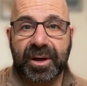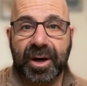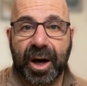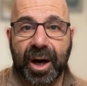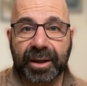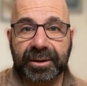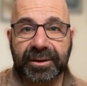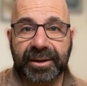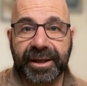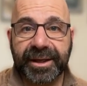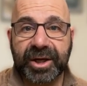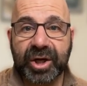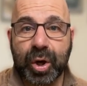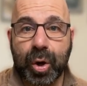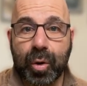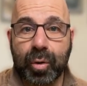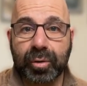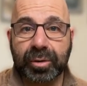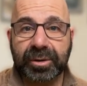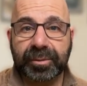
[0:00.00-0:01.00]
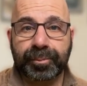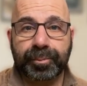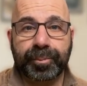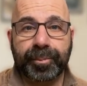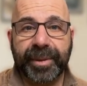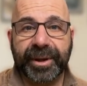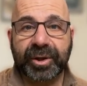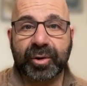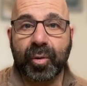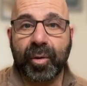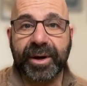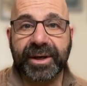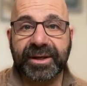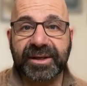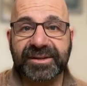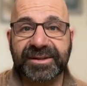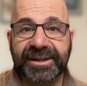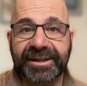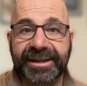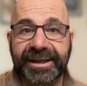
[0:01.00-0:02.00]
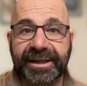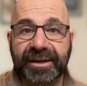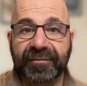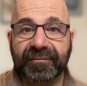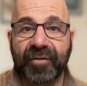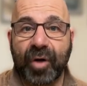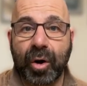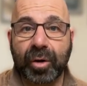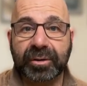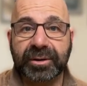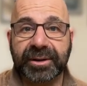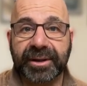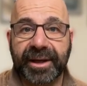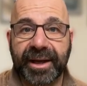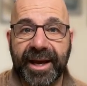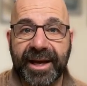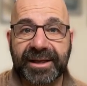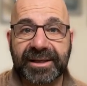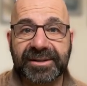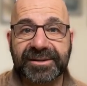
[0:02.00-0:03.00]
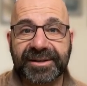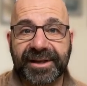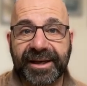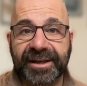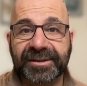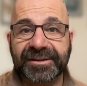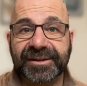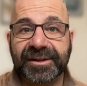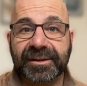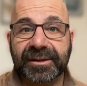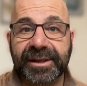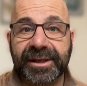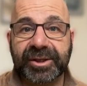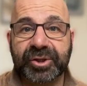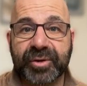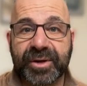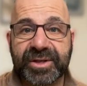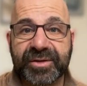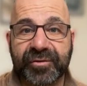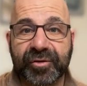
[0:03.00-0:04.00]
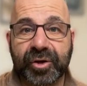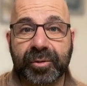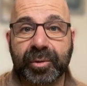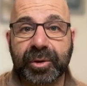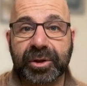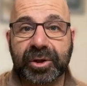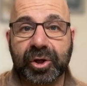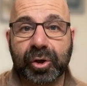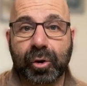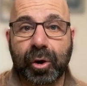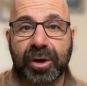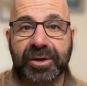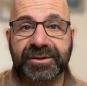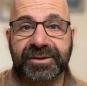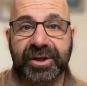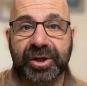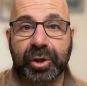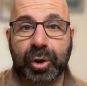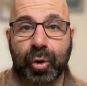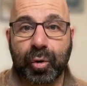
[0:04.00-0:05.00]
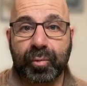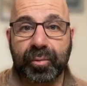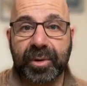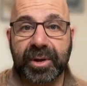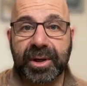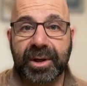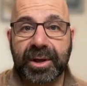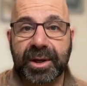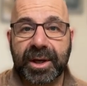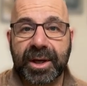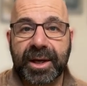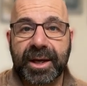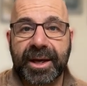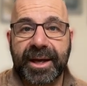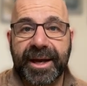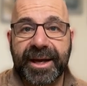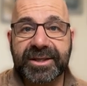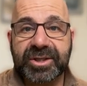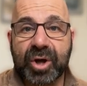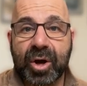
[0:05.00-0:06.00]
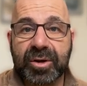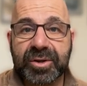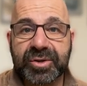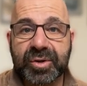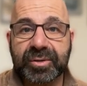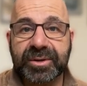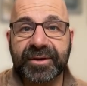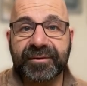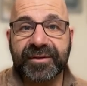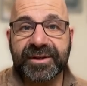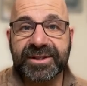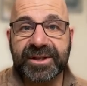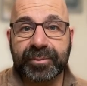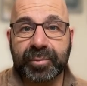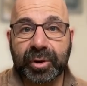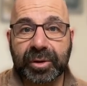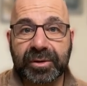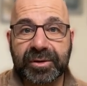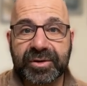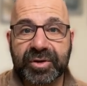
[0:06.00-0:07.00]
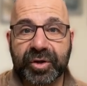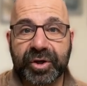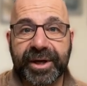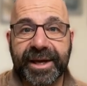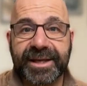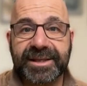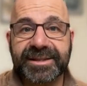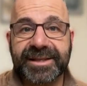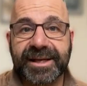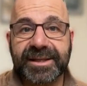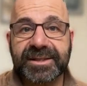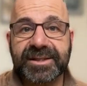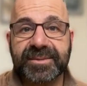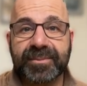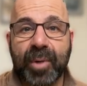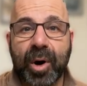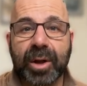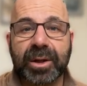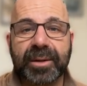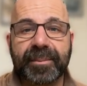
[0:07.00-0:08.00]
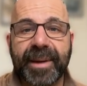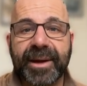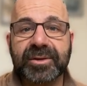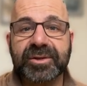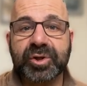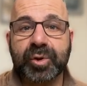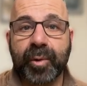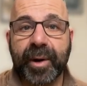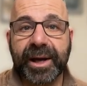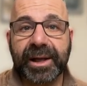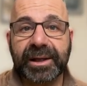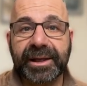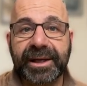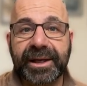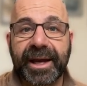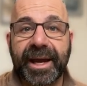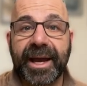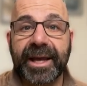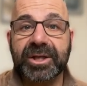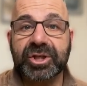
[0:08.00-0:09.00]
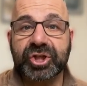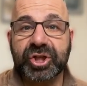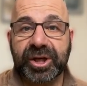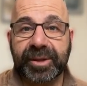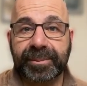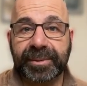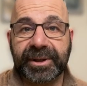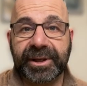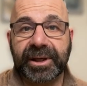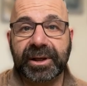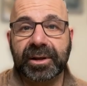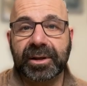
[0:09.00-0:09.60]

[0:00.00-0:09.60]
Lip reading: Unlike gold, Bitcoin doesn't need a vault and is instantly transferable across the globe. It's also divisible, so you can send small amounts quickly and cheaply.